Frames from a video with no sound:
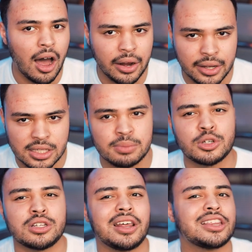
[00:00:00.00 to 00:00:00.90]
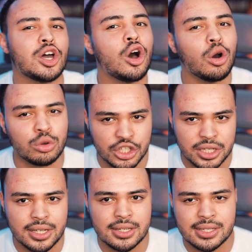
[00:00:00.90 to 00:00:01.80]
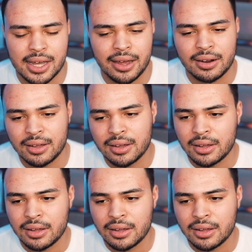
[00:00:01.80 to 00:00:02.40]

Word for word: audience, most of like the O Gs that,